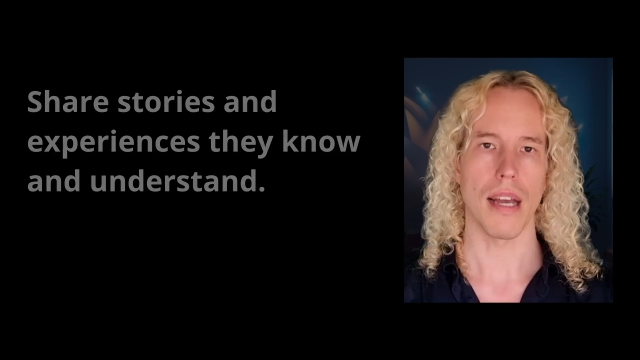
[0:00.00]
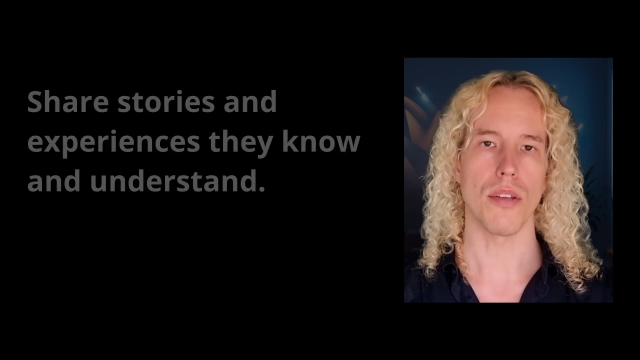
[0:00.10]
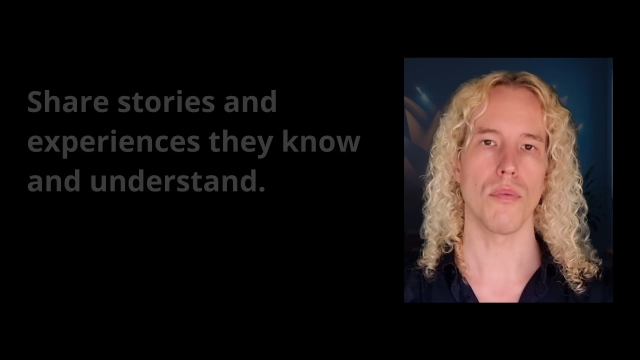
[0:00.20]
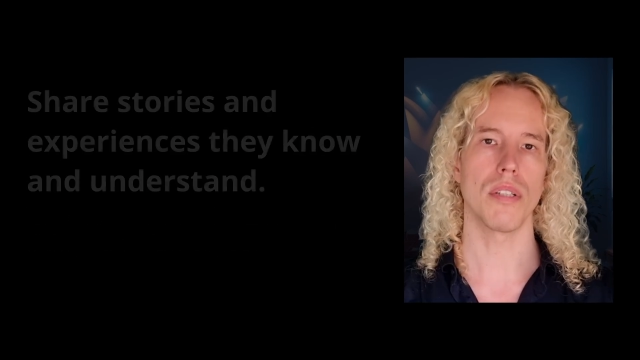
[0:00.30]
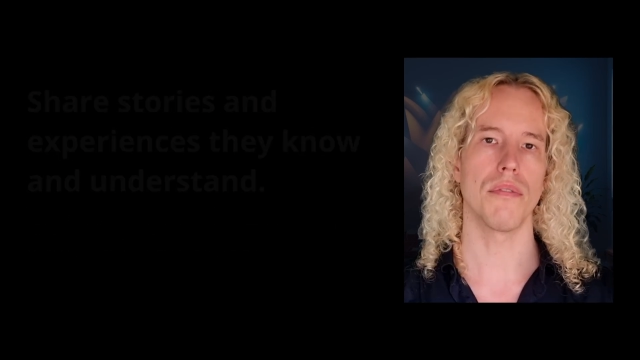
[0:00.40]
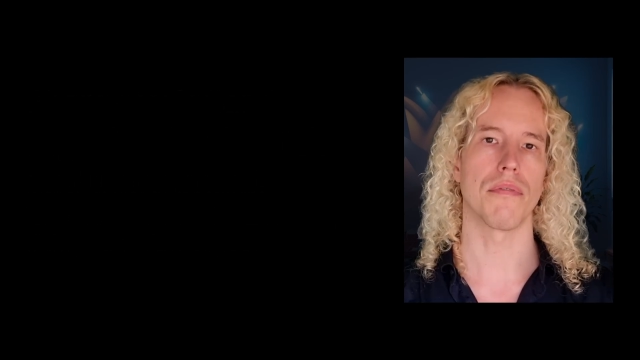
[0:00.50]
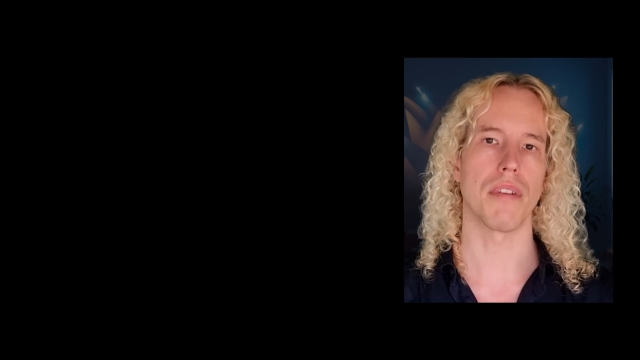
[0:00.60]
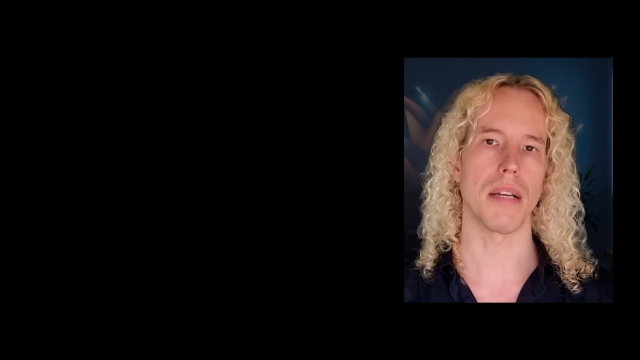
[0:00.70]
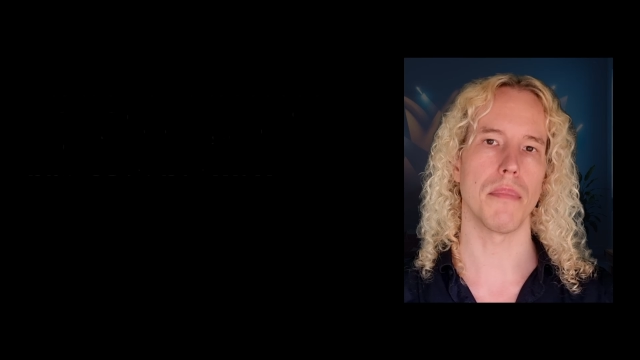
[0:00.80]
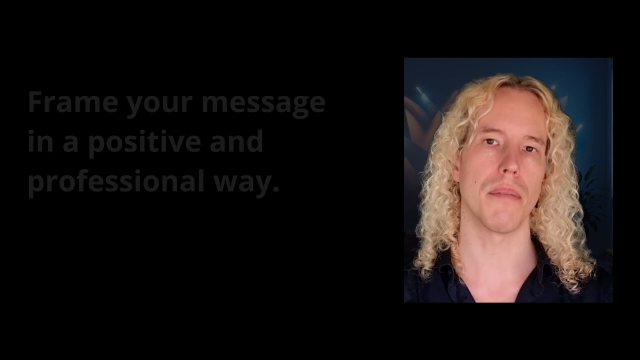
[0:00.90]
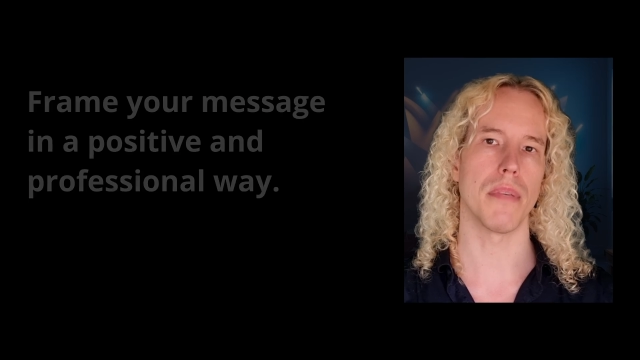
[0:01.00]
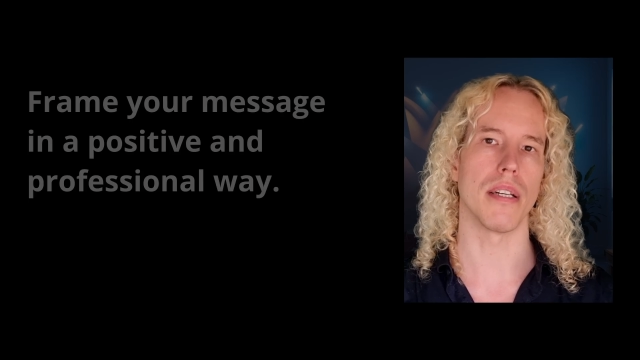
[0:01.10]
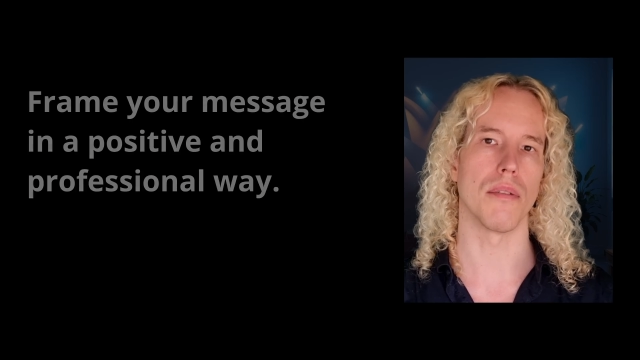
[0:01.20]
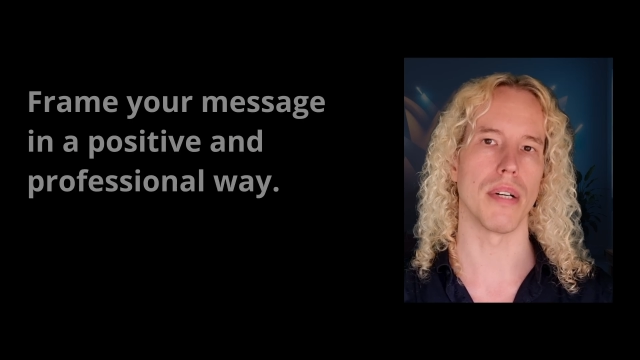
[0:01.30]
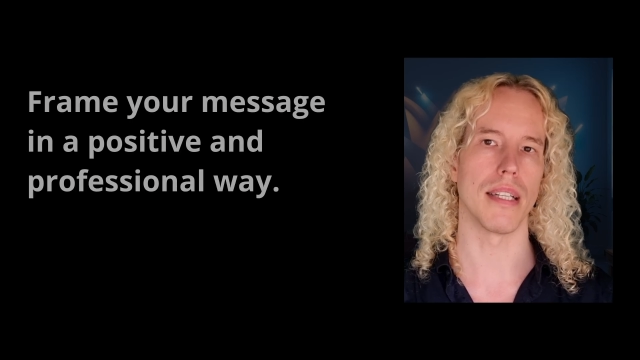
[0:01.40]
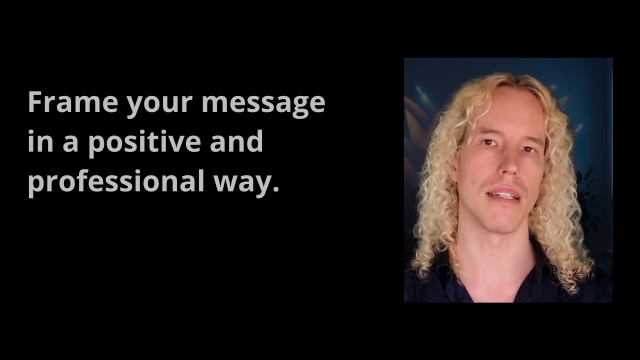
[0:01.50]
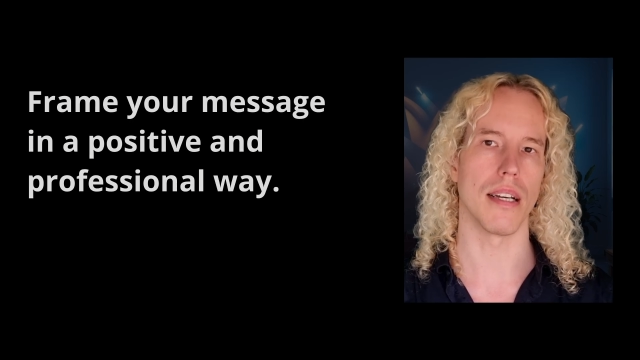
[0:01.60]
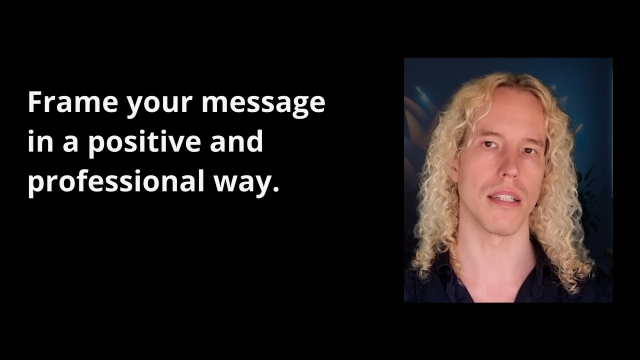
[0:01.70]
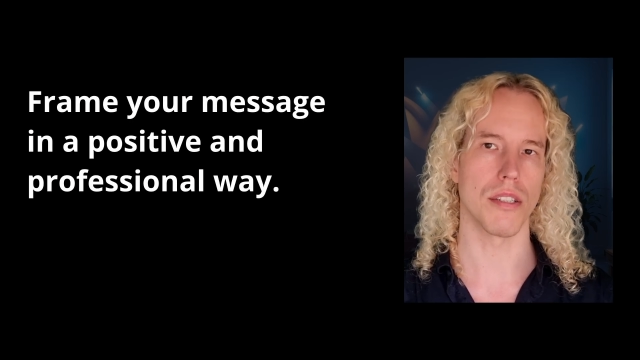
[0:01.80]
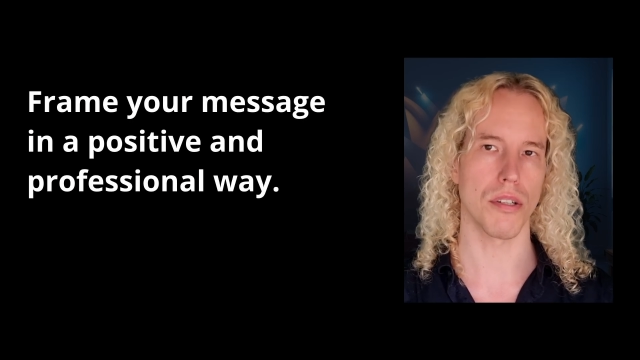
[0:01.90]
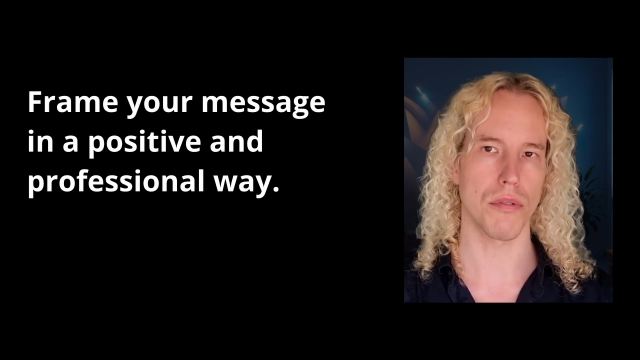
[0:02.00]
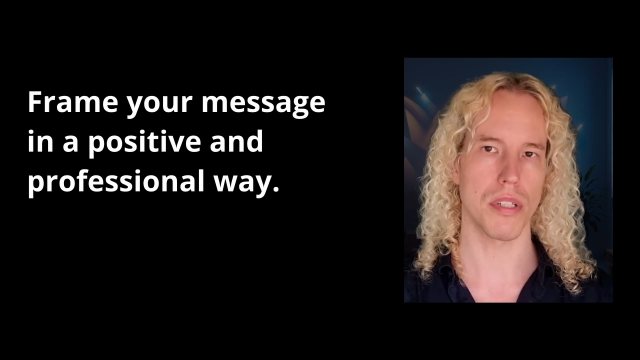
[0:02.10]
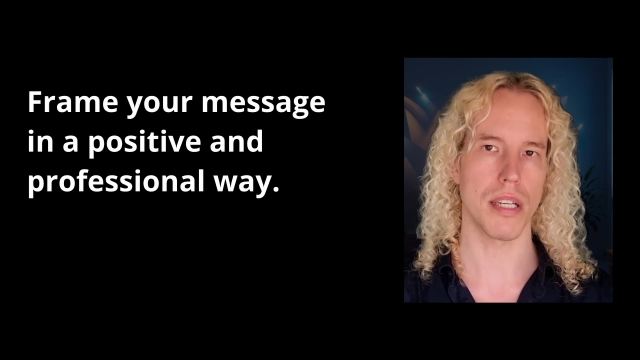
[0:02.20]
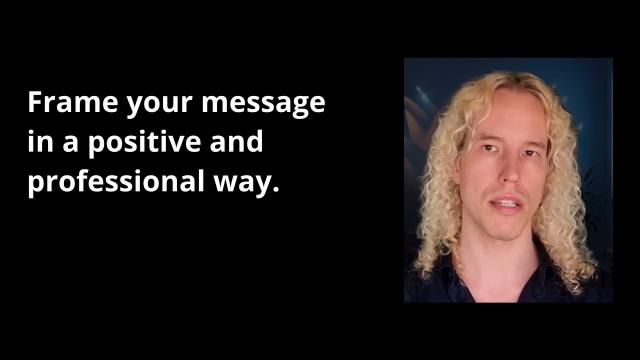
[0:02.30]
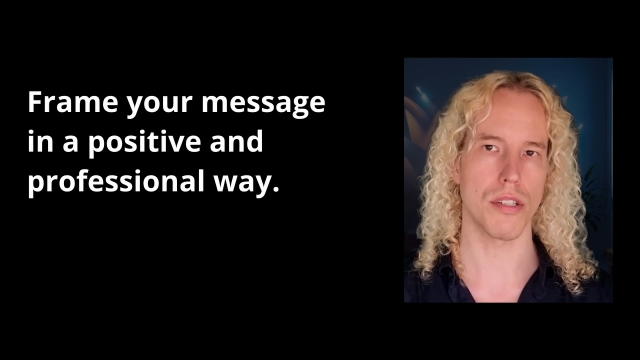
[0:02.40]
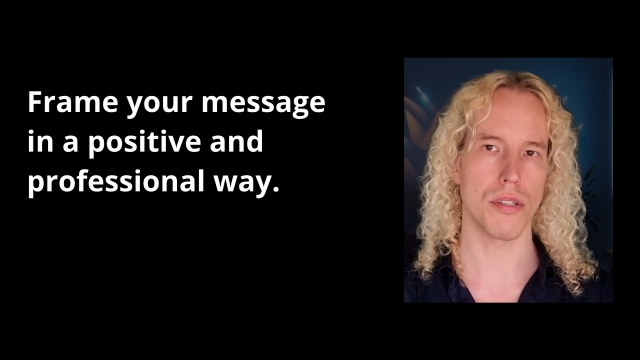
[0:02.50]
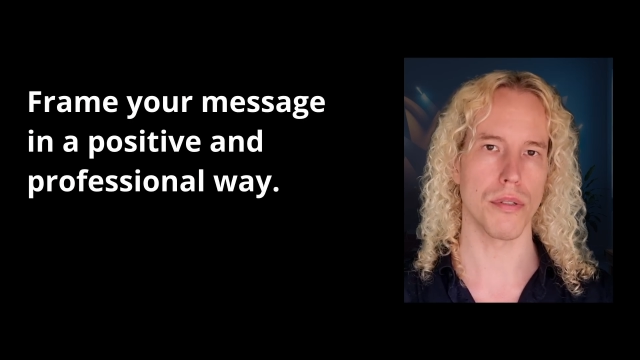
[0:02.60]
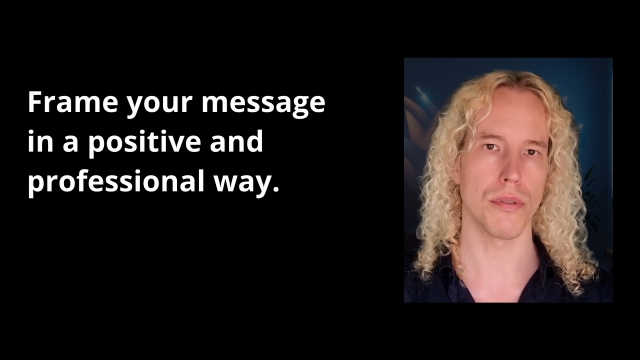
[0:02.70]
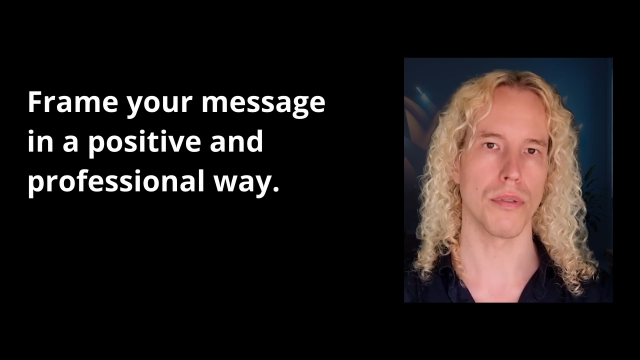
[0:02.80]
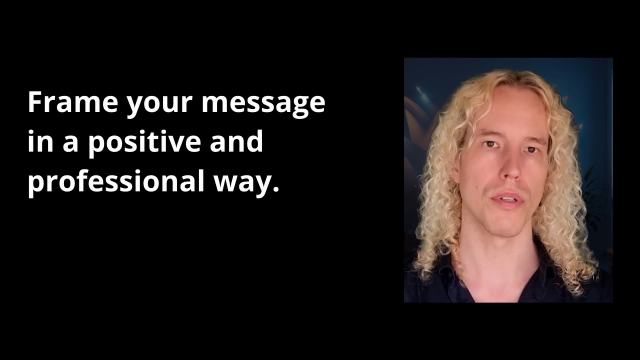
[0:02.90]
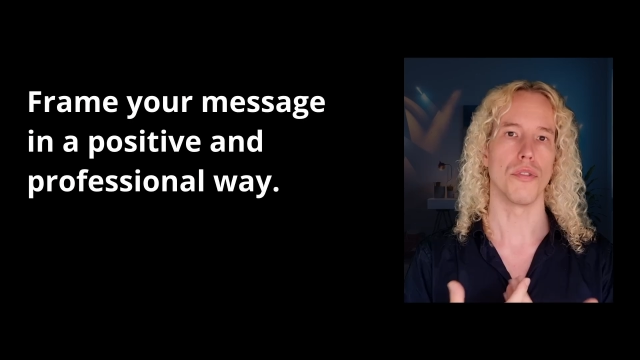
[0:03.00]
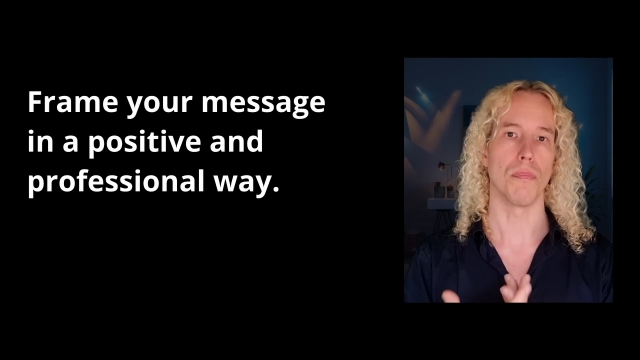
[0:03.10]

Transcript: And you want to frame them in a way that associates you to